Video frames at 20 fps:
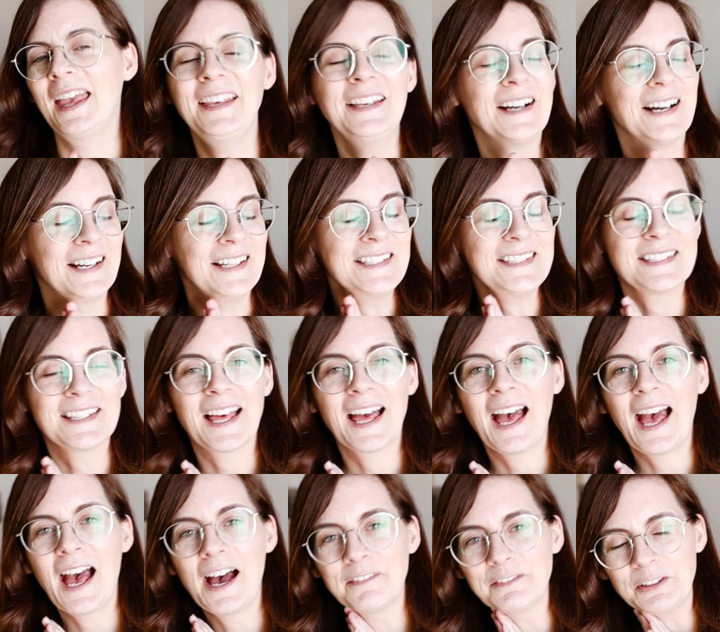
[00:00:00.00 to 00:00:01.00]
Hey guys,
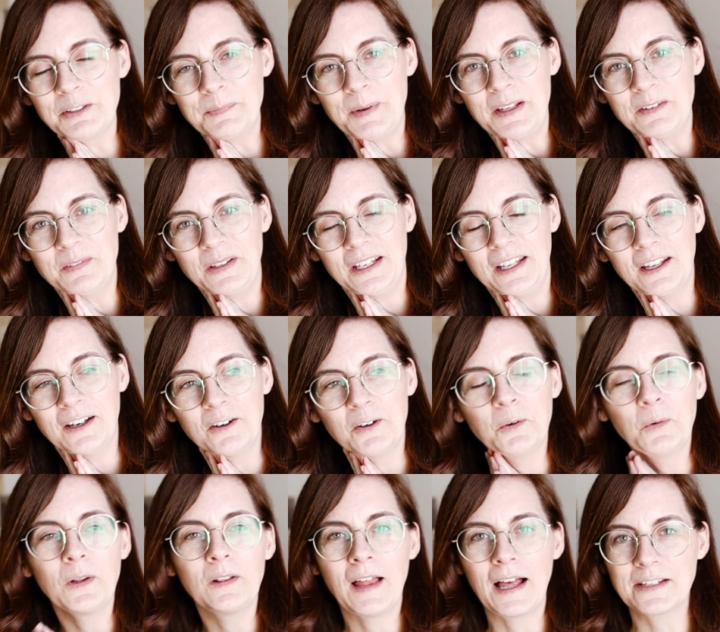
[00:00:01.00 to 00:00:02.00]
after my
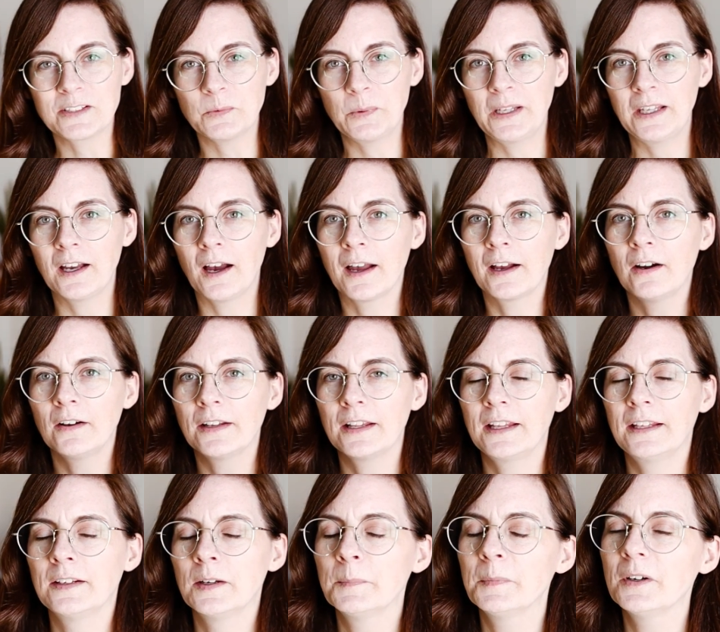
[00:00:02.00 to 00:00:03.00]
video last week, I got
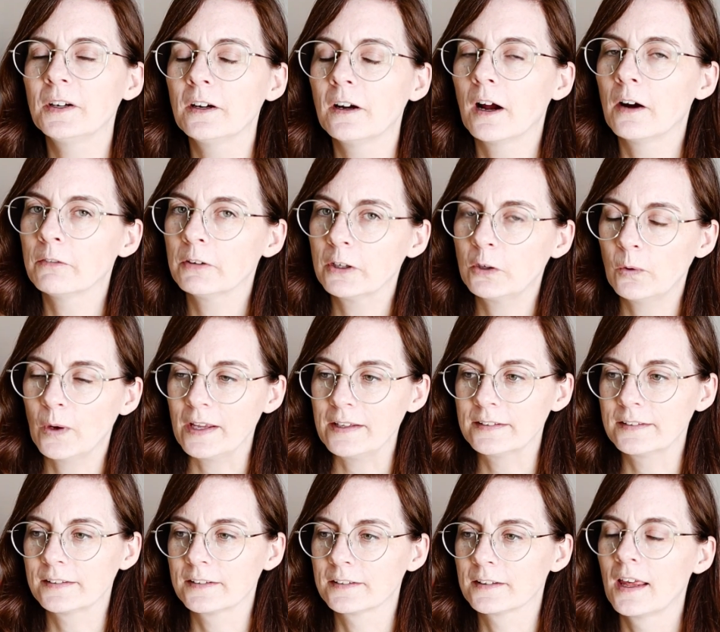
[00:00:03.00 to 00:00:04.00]
a number of
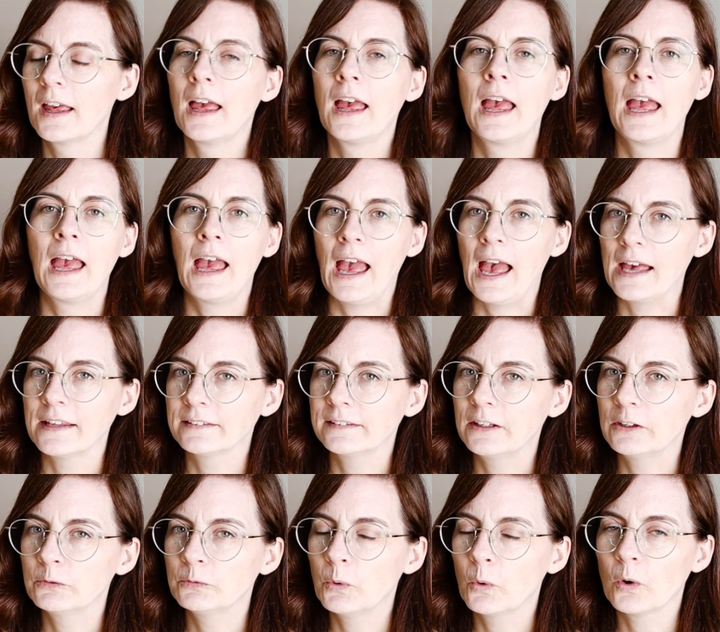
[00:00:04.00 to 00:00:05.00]
requests
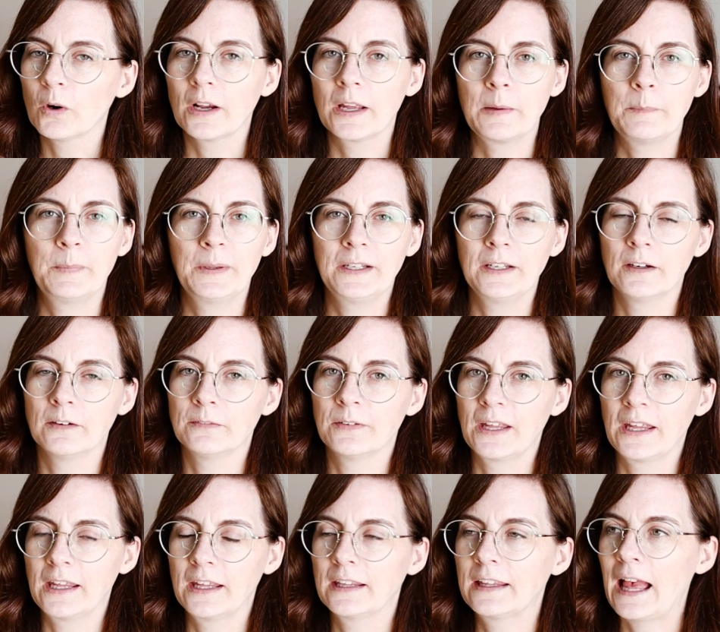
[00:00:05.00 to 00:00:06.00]
asking for a bit of
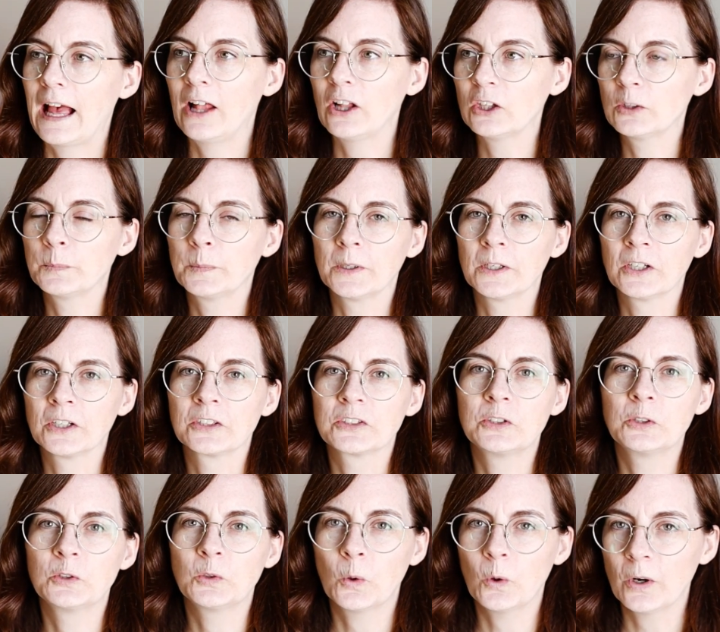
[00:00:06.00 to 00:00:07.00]
a Calibre
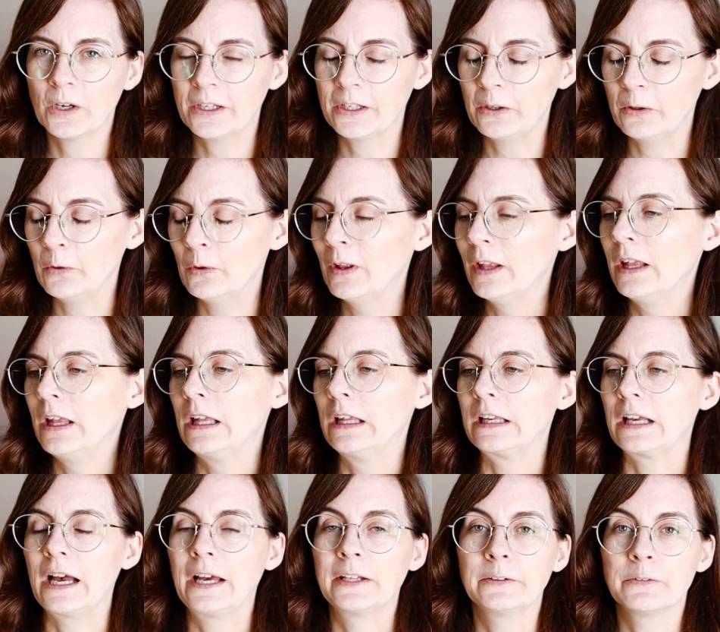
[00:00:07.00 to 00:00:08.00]
tutorial,
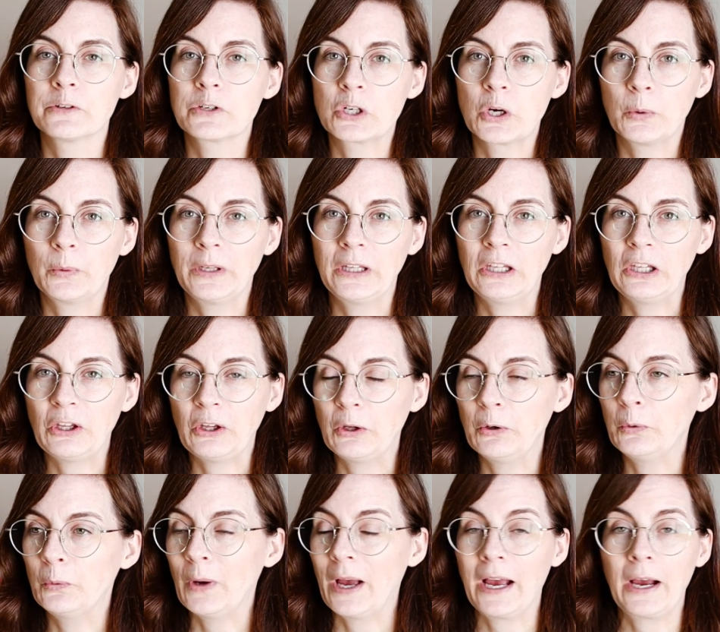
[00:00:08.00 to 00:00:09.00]
kind of showing
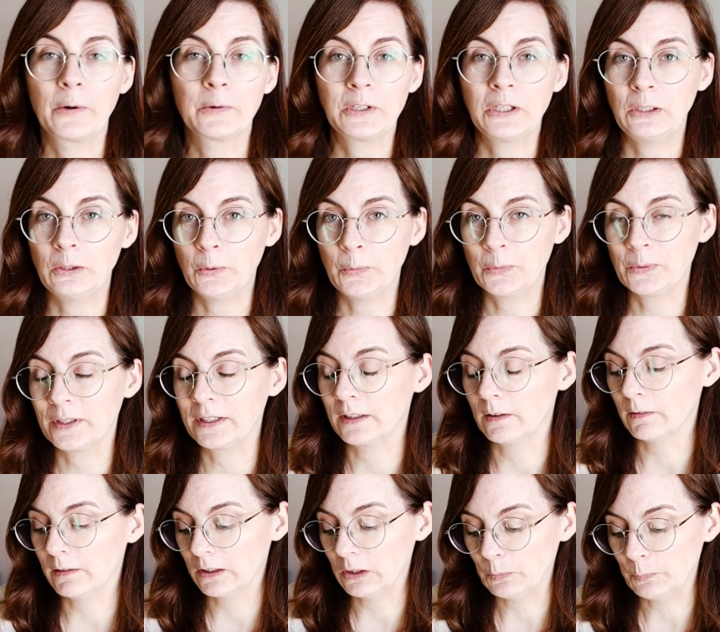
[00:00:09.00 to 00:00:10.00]
you how to use it
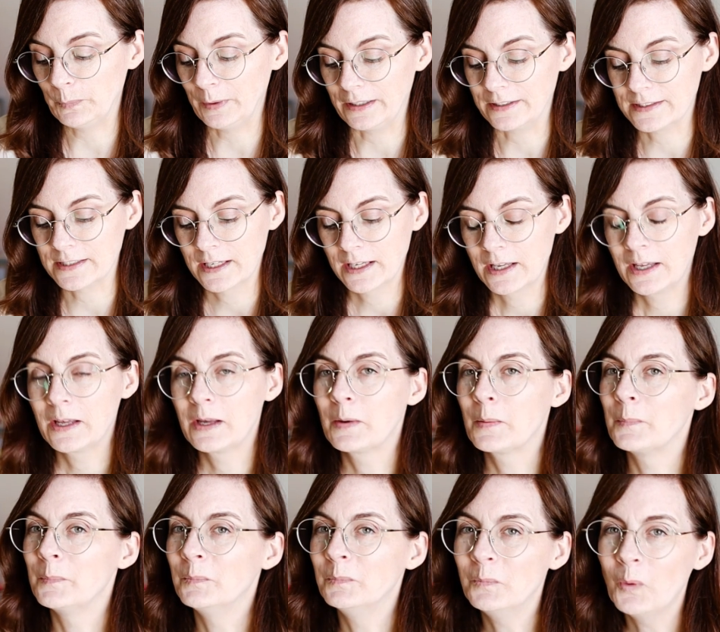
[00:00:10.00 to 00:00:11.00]
a little bit
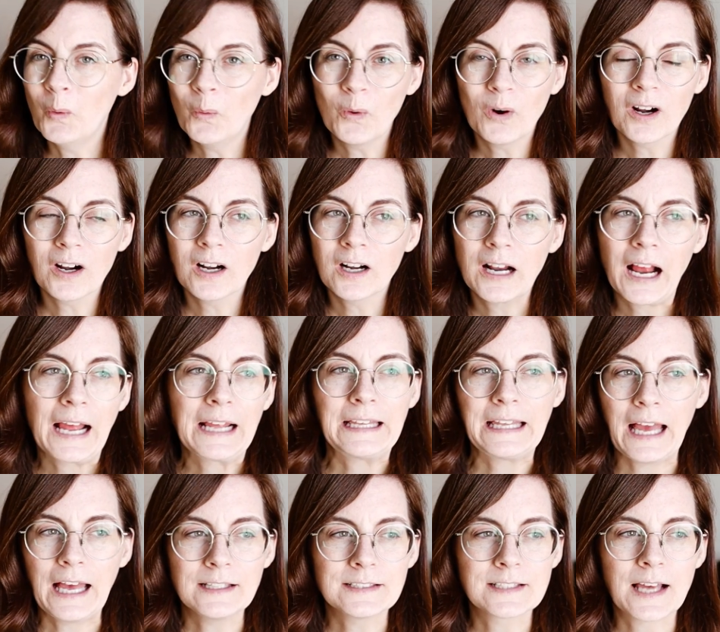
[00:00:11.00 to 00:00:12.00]
more, I
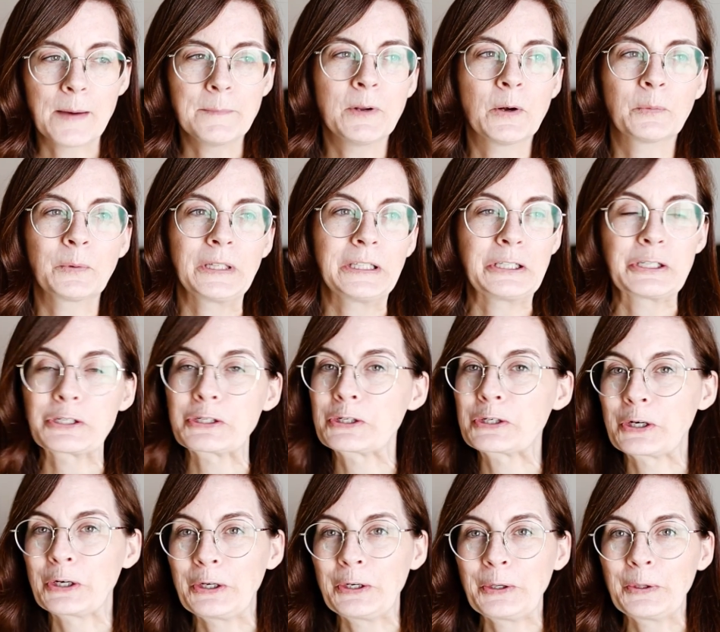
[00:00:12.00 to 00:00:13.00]
guess. I'm not really
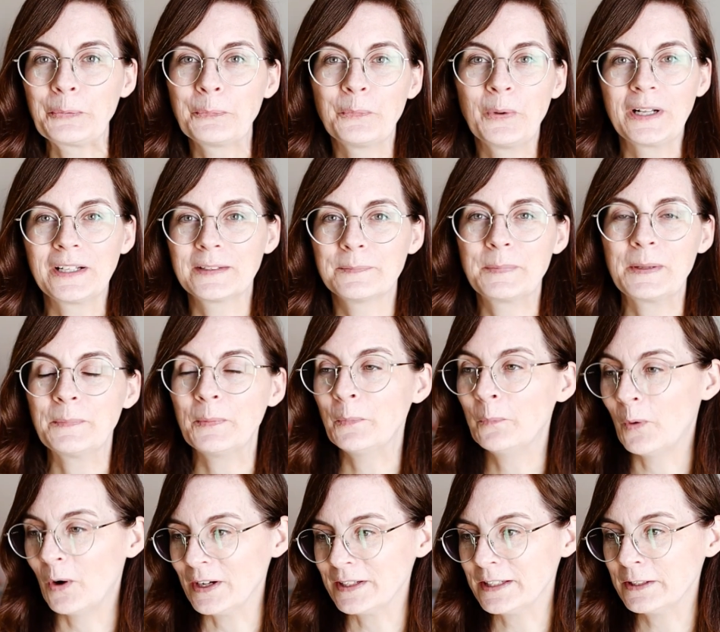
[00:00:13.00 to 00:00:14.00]
sure what people
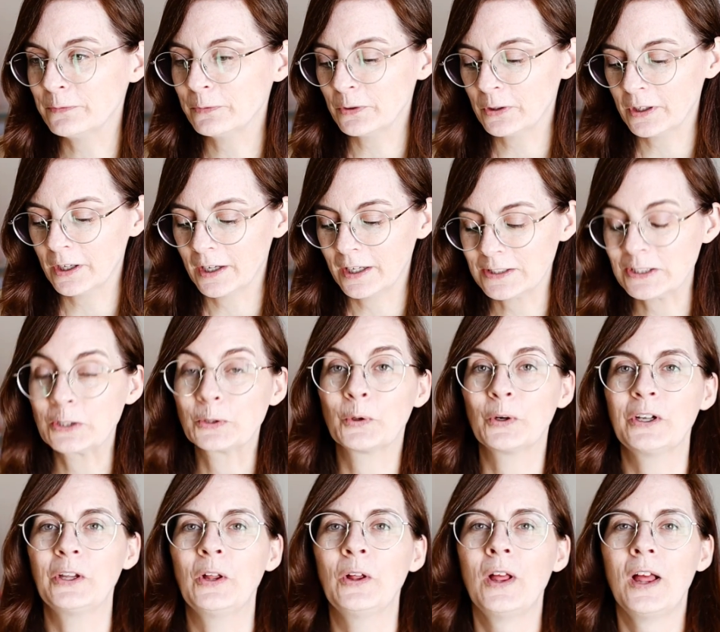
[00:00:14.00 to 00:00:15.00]
wanted for a
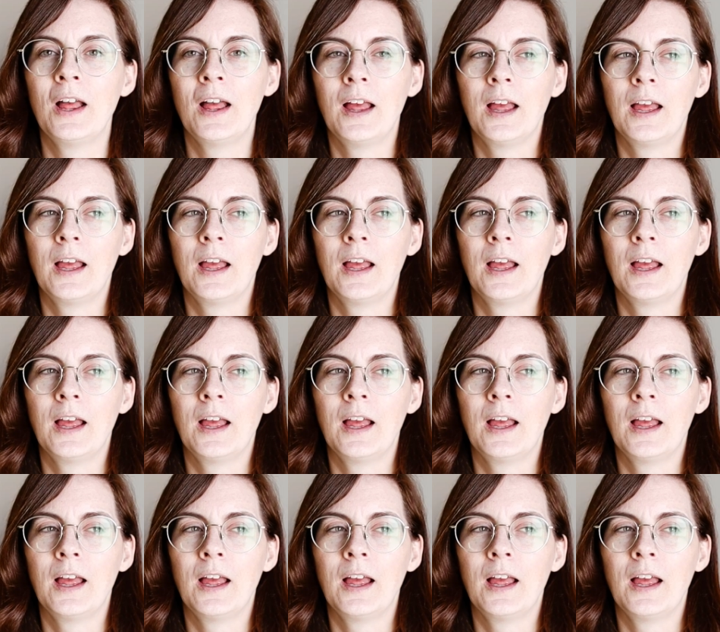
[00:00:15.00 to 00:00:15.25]
tutorial